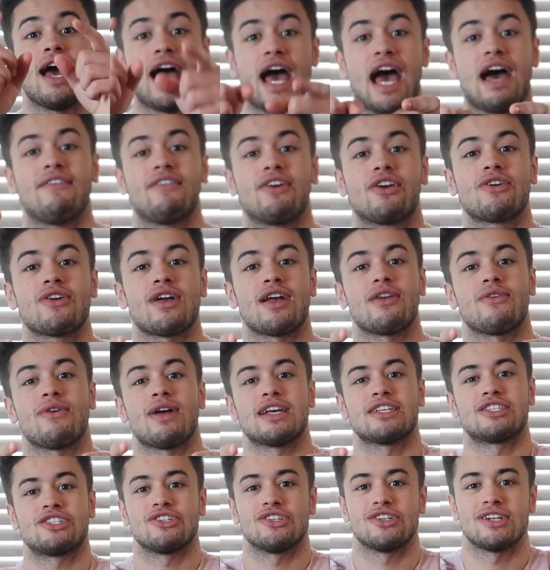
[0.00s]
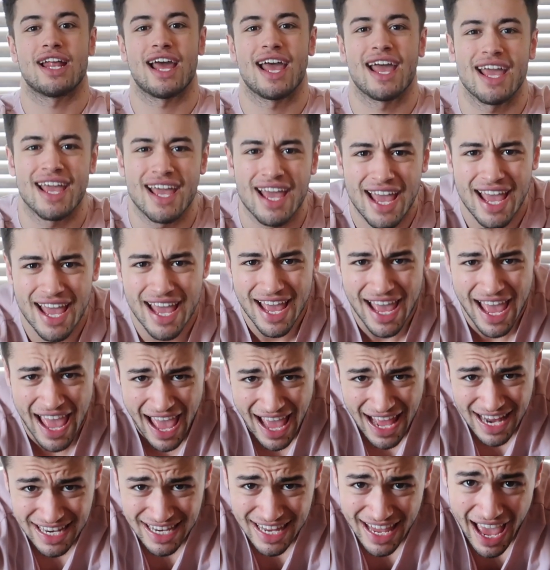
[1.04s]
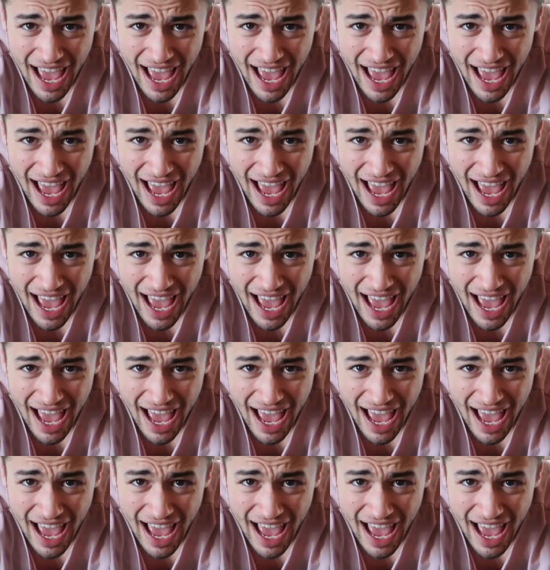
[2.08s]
Have a great rest of your day, and